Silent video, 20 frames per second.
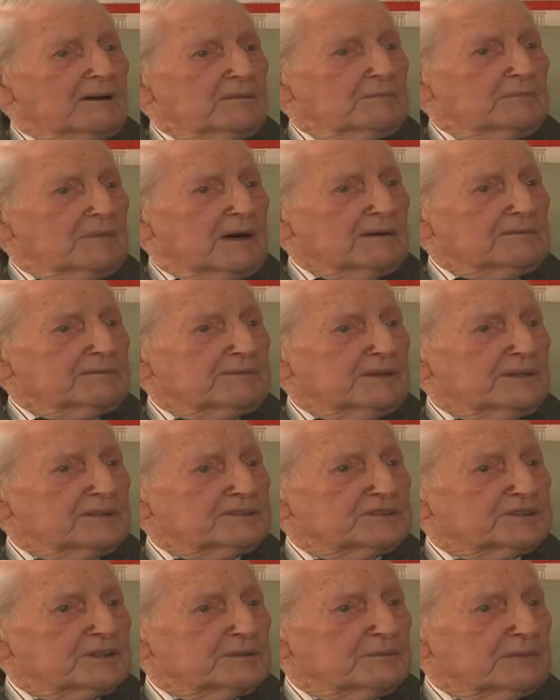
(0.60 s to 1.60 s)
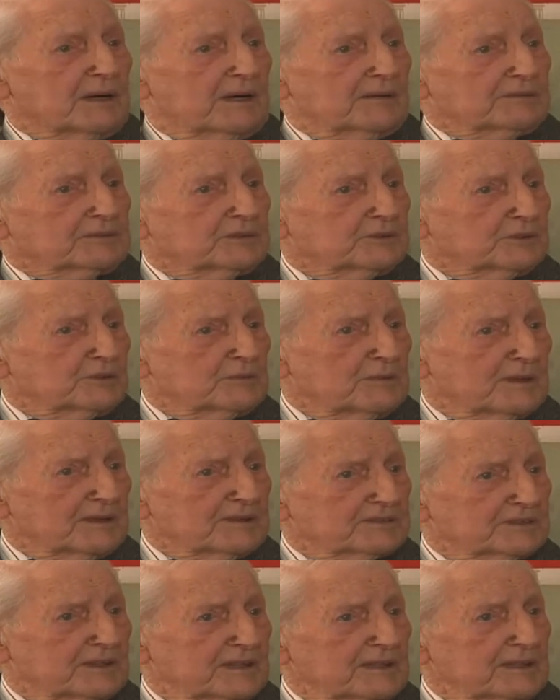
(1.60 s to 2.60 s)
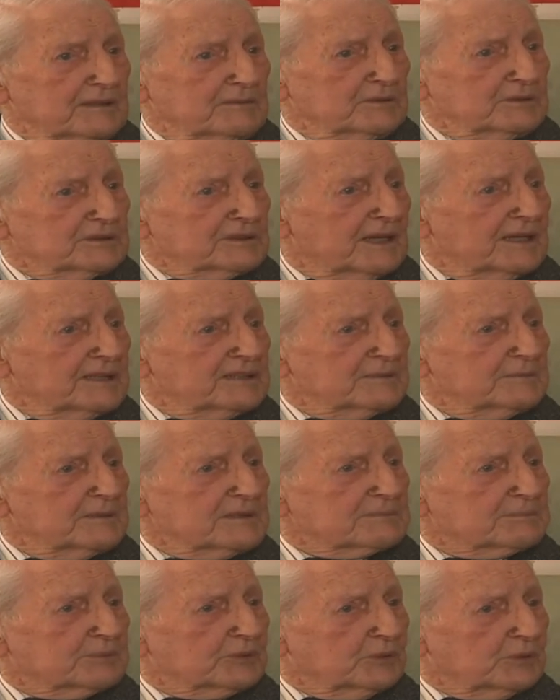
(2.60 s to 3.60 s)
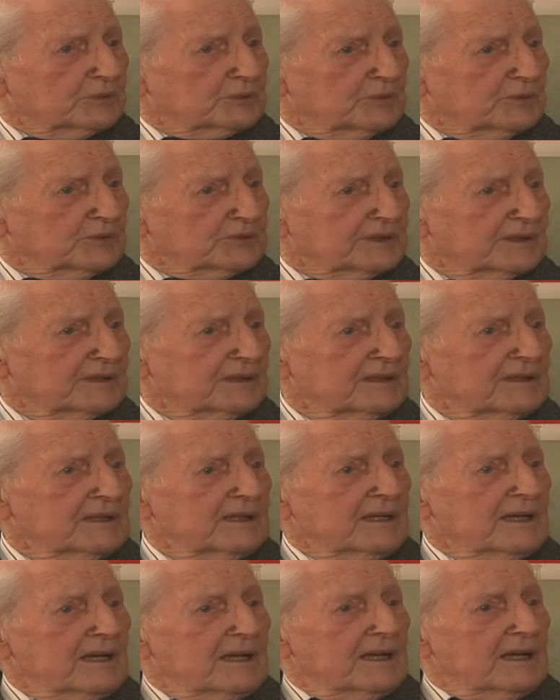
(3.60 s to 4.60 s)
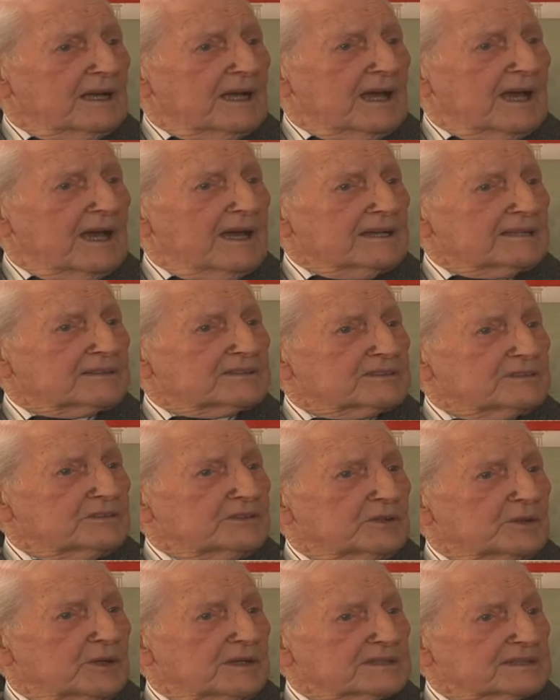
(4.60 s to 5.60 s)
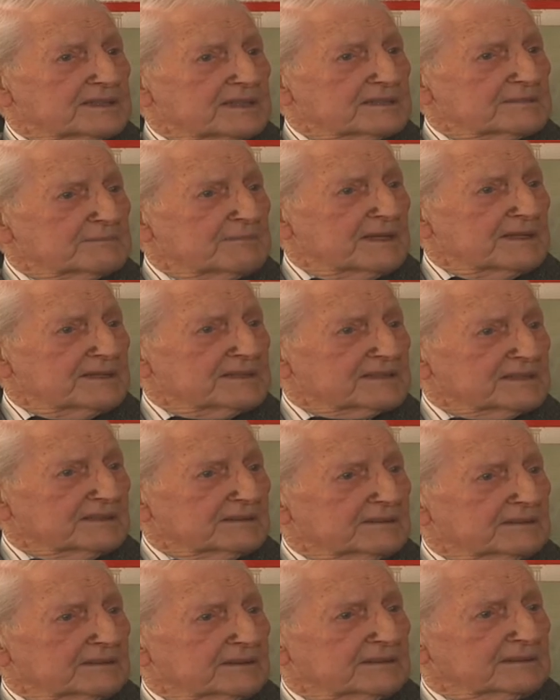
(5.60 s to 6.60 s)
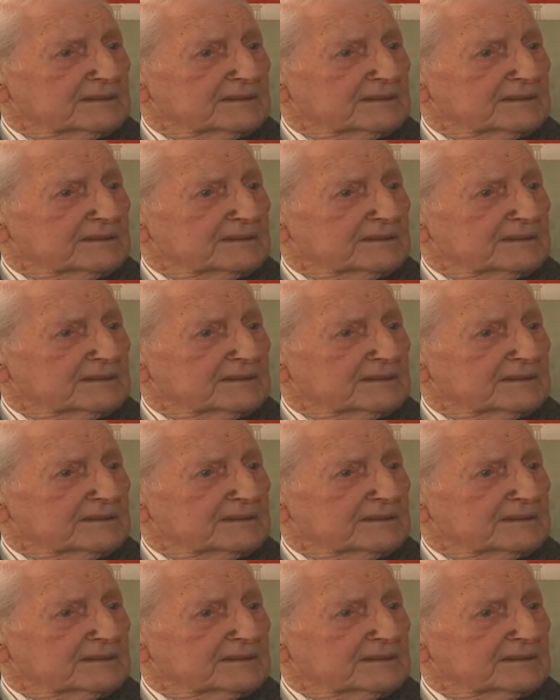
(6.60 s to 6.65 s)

My first ship after doing my training was HMS Broadwater, ex-USS Mason.